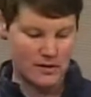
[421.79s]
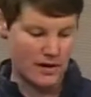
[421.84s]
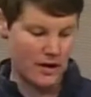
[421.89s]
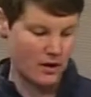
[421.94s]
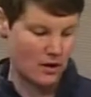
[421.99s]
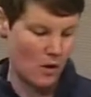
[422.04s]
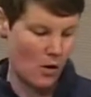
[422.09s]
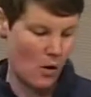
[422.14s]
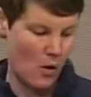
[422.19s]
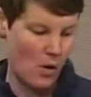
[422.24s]
I
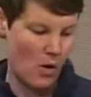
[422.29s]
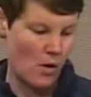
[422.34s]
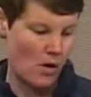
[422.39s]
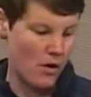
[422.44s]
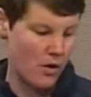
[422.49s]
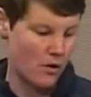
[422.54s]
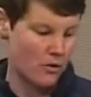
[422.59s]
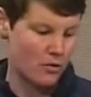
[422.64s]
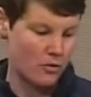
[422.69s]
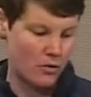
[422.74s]
go
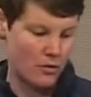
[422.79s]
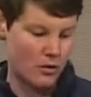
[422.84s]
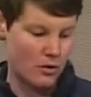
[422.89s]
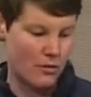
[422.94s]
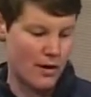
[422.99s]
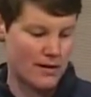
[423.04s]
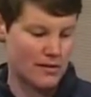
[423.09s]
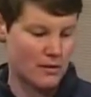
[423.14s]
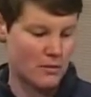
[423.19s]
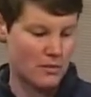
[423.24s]
through the
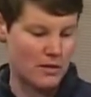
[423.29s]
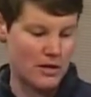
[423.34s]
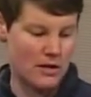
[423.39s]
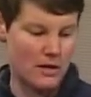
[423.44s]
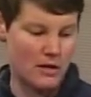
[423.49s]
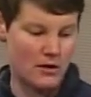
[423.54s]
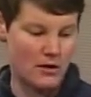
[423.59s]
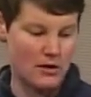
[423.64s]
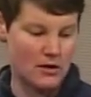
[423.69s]
recipe here.